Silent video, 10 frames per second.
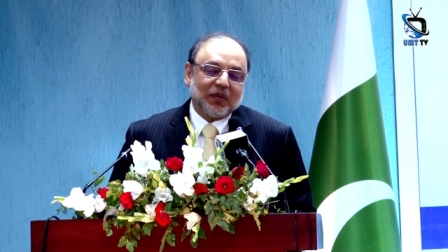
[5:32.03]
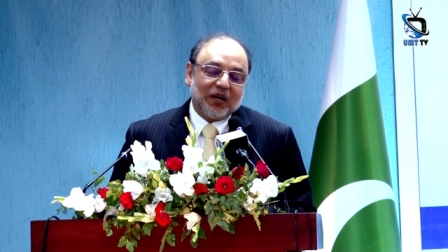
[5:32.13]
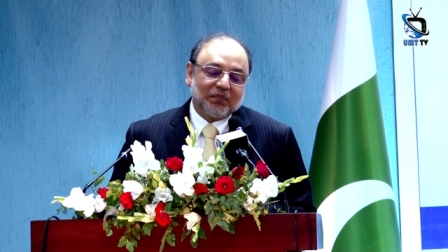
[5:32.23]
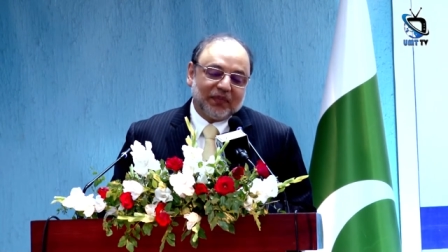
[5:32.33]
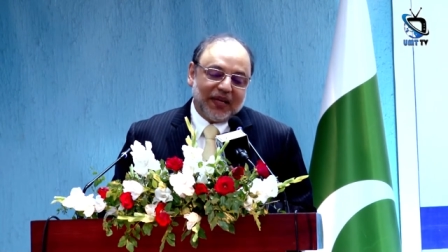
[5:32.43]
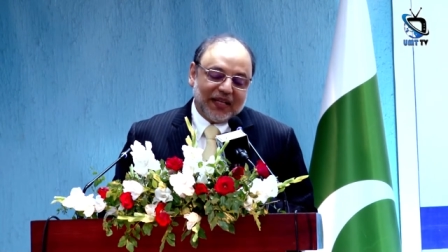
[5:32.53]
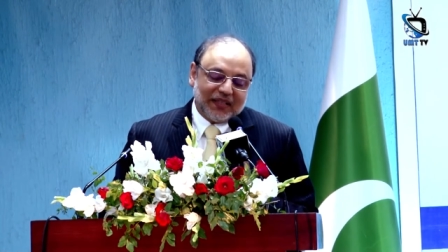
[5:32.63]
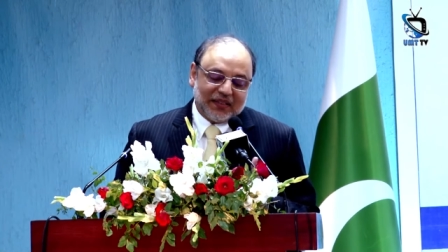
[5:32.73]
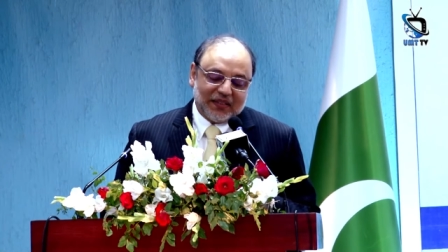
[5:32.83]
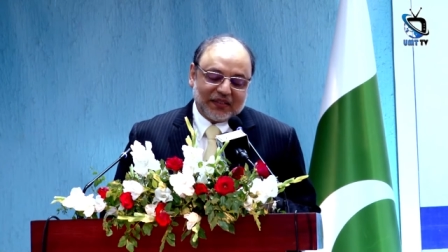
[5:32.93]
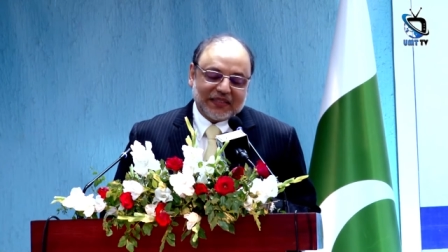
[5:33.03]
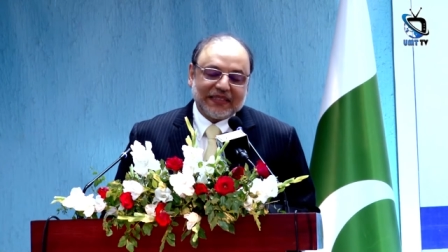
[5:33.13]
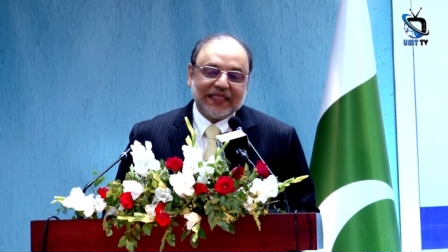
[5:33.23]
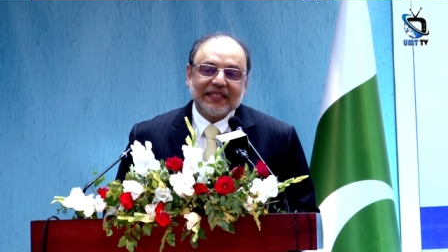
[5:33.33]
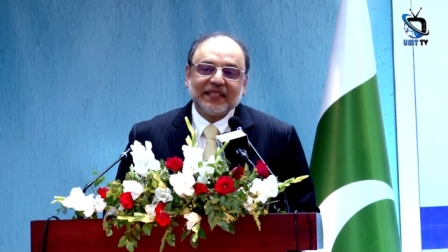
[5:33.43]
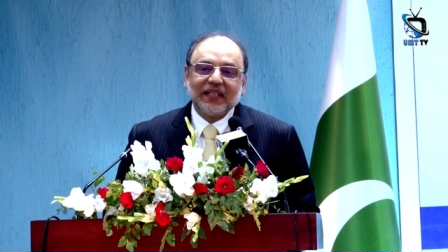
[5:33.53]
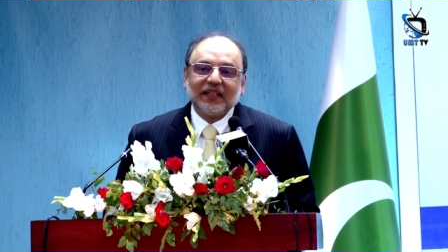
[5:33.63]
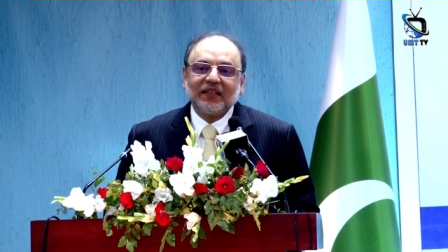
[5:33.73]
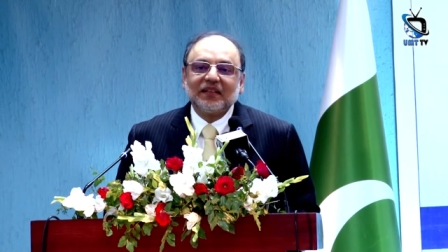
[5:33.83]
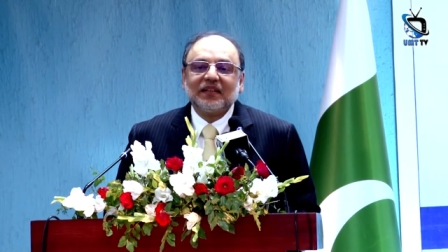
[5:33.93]
up and uh,
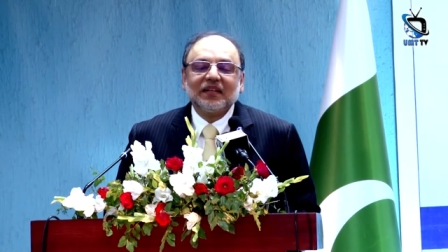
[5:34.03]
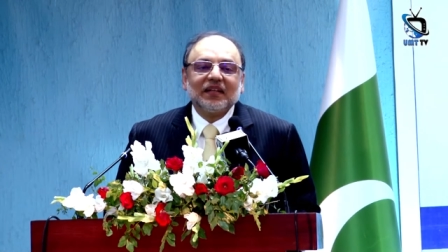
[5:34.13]
seizing